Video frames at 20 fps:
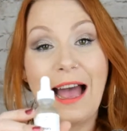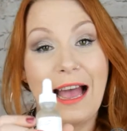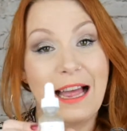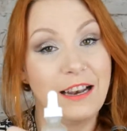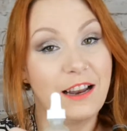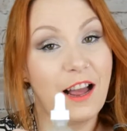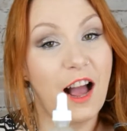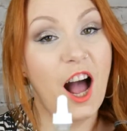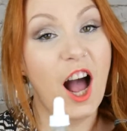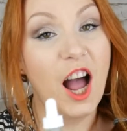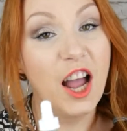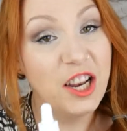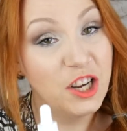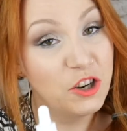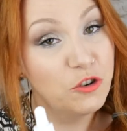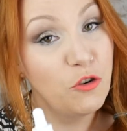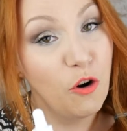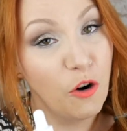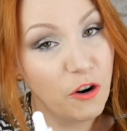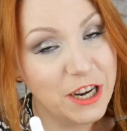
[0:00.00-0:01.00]

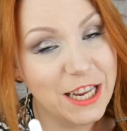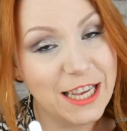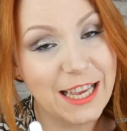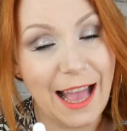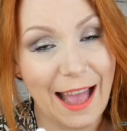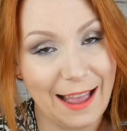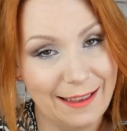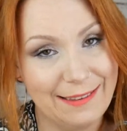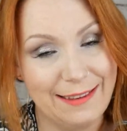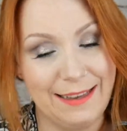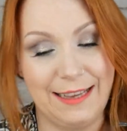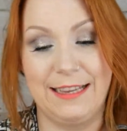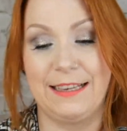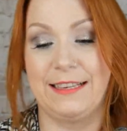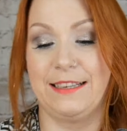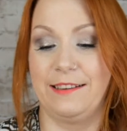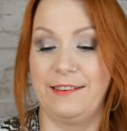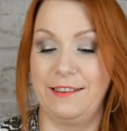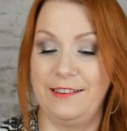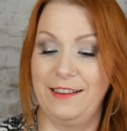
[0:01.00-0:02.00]
Hyaluronic
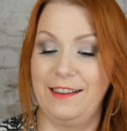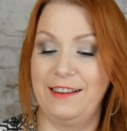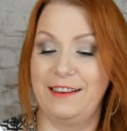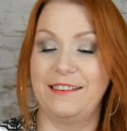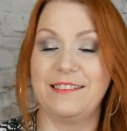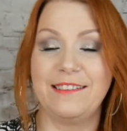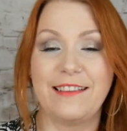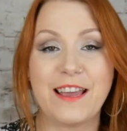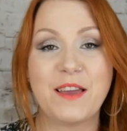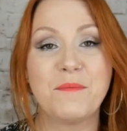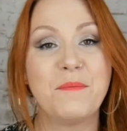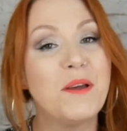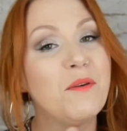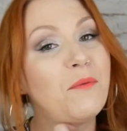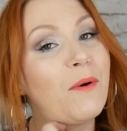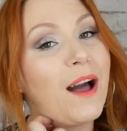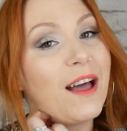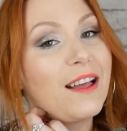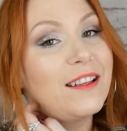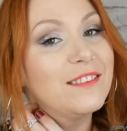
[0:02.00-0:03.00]
Acid. And it's taken me a
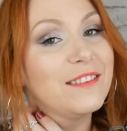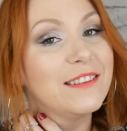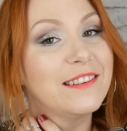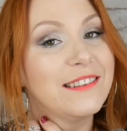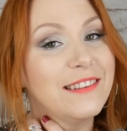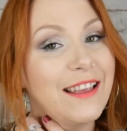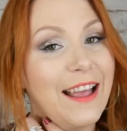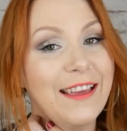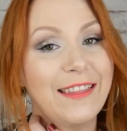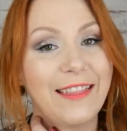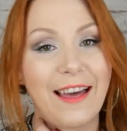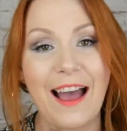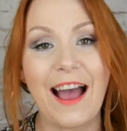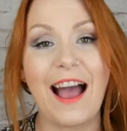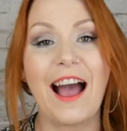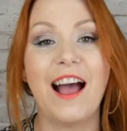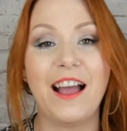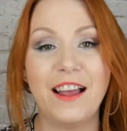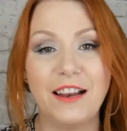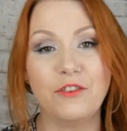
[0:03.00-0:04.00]
while to say that.
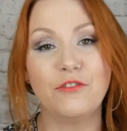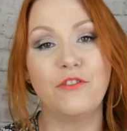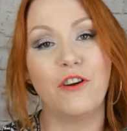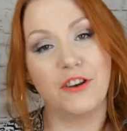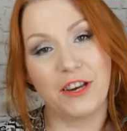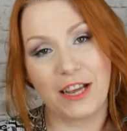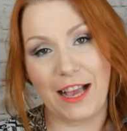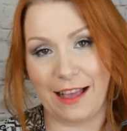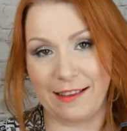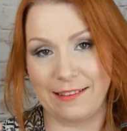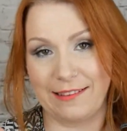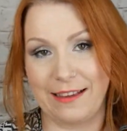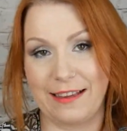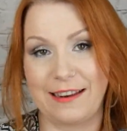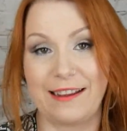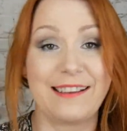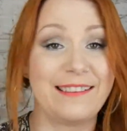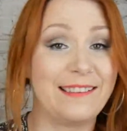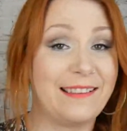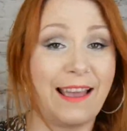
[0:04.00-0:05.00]
Hyaluronic Acid,
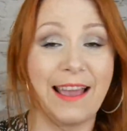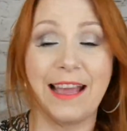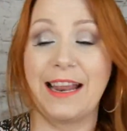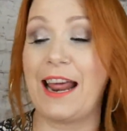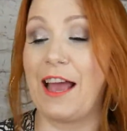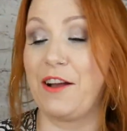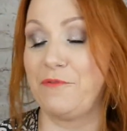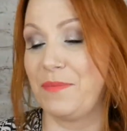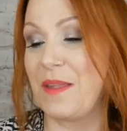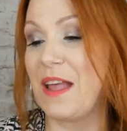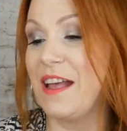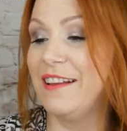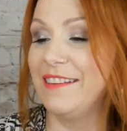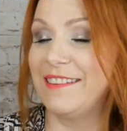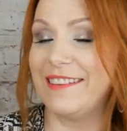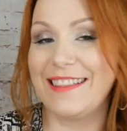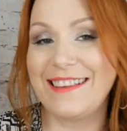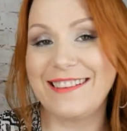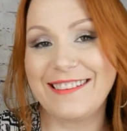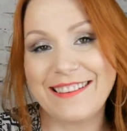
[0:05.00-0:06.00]
I can say it now.
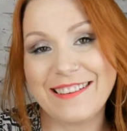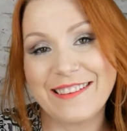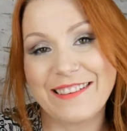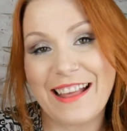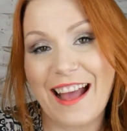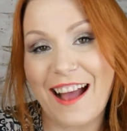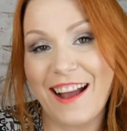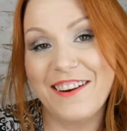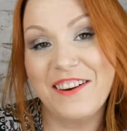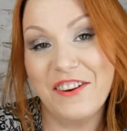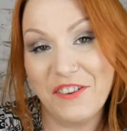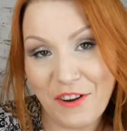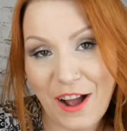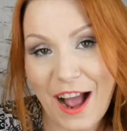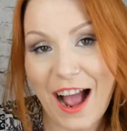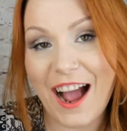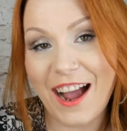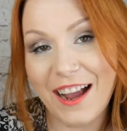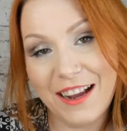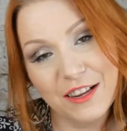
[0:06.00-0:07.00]
So this is
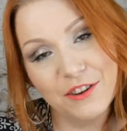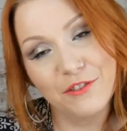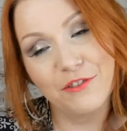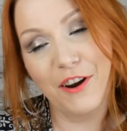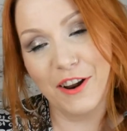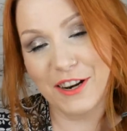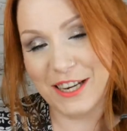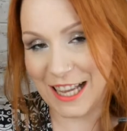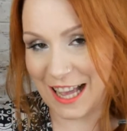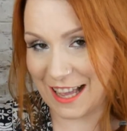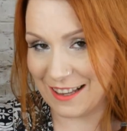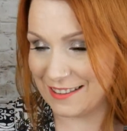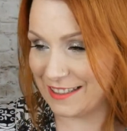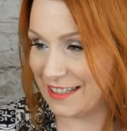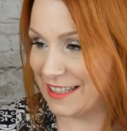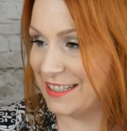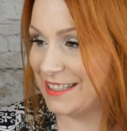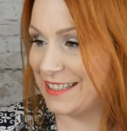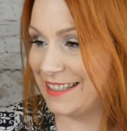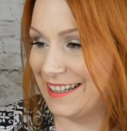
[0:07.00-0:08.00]
Hyaluronic
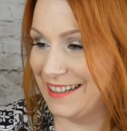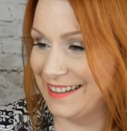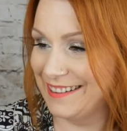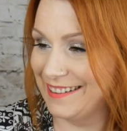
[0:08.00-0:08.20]
Acid.